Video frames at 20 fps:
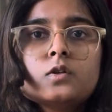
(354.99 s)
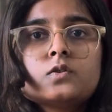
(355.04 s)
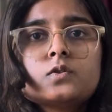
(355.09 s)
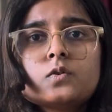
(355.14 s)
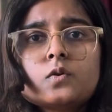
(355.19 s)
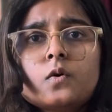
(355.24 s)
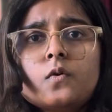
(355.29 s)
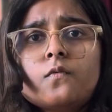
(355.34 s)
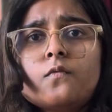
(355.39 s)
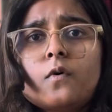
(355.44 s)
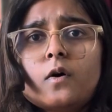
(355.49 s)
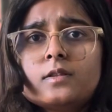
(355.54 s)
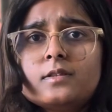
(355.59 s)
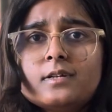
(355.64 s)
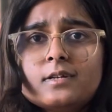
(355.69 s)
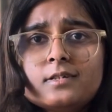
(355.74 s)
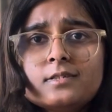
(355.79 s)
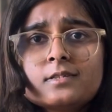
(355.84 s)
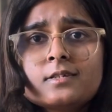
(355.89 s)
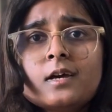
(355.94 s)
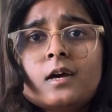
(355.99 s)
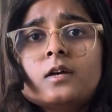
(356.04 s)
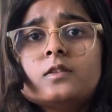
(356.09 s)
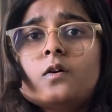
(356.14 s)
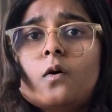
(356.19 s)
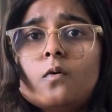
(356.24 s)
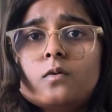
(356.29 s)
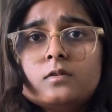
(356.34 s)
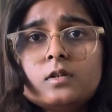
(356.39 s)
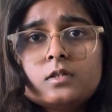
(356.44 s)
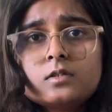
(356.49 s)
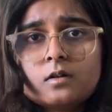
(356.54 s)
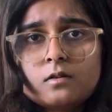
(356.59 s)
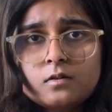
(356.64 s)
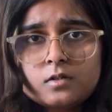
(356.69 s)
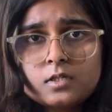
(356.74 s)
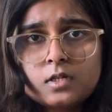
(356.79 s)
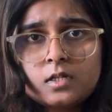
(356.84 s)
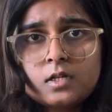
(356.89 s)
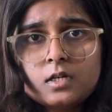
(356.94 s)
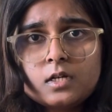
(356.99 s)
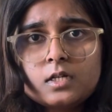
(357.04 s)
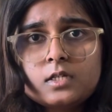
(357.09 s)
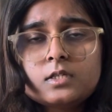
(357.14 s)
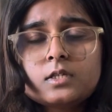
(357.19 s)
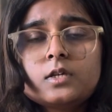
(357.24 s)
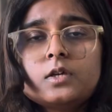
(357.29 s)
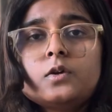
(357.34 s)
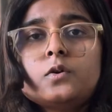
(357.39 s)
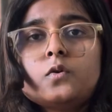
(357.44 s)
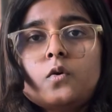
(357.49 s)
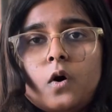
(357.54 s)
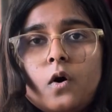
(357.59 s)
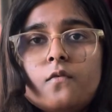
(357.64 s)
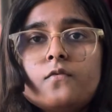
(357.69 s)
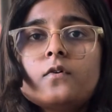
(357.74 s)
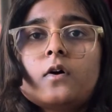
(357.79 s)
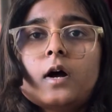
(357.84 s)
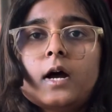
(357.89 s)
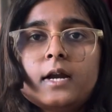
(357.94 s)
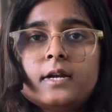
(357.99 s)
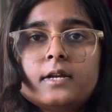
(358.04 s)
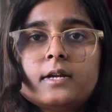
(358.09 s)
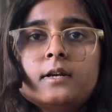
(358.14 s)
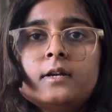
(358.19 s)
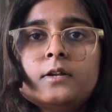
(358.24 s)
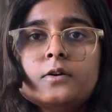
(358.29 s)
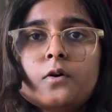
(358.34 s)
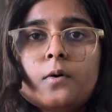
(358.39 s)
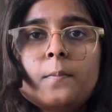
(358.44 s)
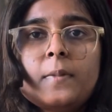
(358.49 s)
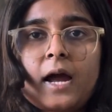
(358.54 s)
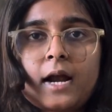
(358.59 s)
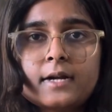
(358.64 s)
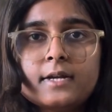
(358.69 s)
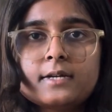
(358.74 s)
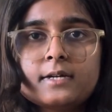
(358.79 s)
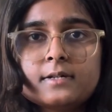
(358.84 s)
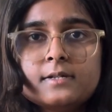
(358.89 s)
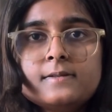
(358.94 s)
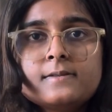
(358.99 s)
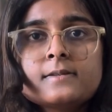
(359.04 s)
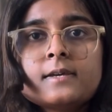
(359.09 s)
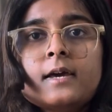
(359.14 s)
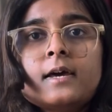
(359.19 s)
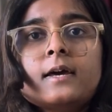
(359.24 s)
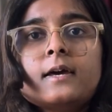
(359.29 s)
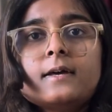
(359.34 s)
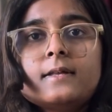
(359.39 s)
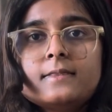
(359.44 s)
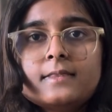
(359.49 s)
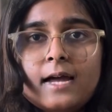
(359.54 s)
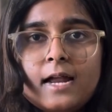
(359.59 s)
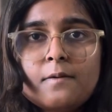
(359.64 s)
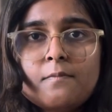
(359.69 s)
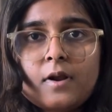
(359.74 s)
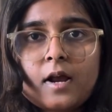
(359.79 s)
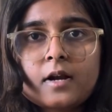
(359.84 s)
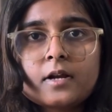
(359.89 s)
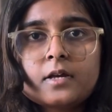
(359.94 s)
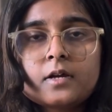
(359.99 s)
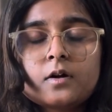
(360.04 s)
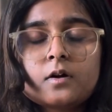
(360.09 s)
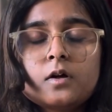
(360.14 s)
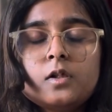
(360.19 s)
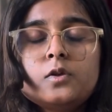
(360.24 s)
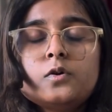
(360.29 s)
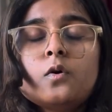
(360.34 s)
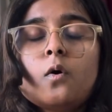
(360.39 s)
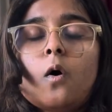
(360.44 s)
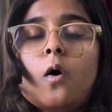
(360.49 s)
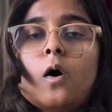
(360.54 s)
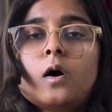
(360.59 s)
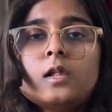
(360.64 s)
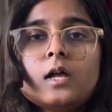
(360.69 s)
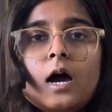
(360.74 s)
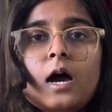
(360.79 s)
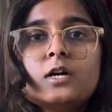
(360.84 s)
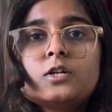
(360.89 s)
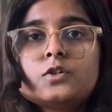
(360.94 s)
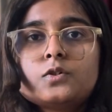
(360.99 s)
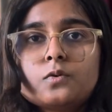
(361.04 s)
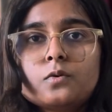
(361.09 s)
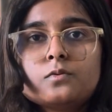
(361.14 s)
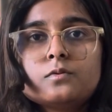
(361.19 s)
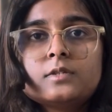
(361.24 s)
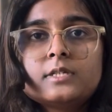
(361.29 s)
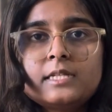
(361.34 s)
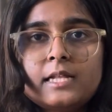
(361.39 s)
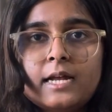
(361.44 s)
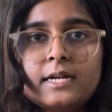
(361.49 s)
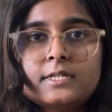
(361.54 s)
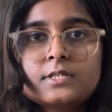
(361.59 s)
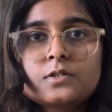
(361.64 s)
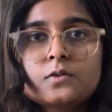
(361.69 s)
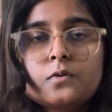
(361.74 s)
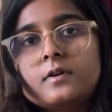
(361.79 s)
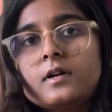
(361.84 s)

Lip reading: So for this, the only solution is ki you have to attend your practicals. In that practical, you all are shown slides.